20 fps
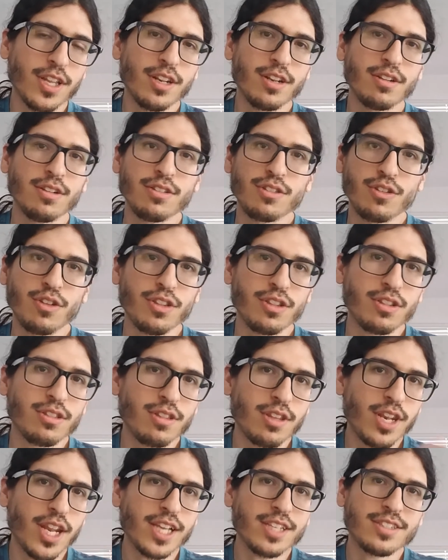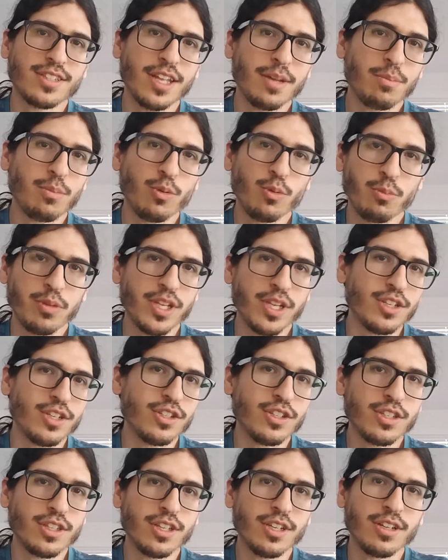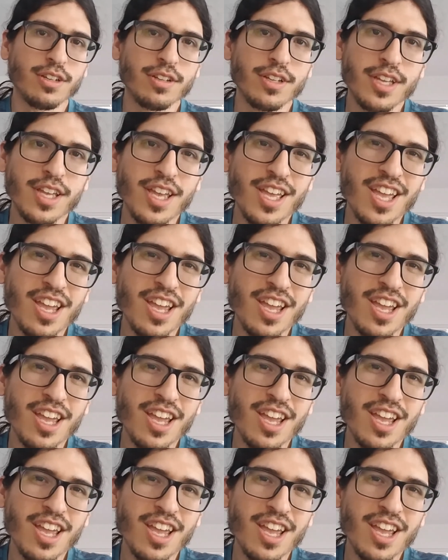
and the next step would be just to